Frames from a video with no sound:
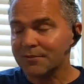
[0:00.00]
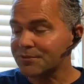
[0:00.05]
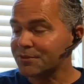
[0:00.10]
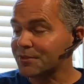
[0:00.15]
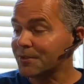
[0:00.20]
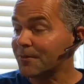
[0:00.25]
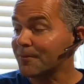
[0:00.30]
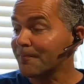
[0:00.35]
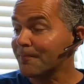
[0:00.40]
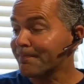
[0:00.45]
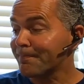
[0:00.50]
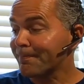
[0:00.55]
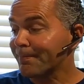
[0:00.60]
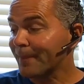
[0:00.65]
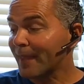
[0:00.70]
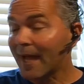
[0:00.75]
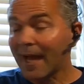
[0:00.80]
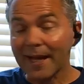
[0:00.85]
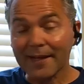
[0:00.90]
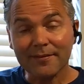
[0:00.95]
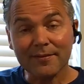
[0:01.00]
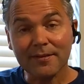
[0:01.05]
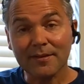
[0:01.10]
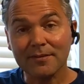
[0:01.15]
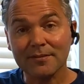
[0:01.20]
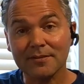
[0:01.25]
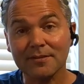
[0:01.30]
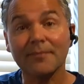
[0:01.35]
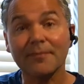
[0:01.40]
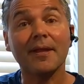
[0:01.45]
So I
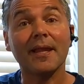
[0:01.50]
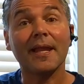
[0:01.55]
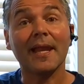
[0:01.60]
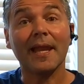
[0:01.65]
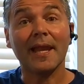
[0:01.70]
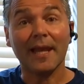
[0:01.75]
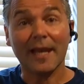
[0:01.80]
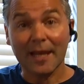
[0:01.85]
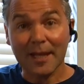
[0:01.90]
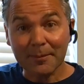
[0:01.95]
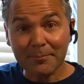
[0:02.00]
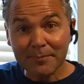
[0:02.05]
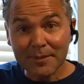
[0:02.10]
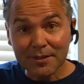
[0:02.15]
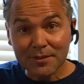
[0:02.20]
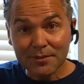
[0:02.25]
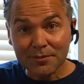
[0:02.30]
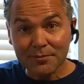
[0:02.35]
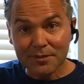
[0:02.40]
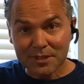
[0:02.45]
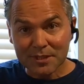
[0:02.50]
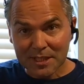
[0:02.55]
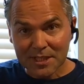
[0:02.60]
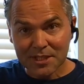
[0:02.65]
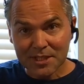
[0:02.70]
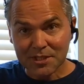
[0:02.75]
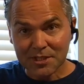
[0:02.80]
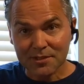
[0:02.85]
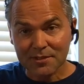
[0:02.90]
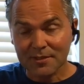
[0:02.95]
thought, let me do a
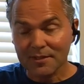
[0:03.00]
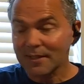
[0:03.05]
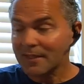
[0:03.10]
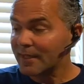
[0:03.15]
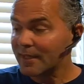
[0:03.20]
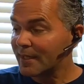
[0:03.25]
session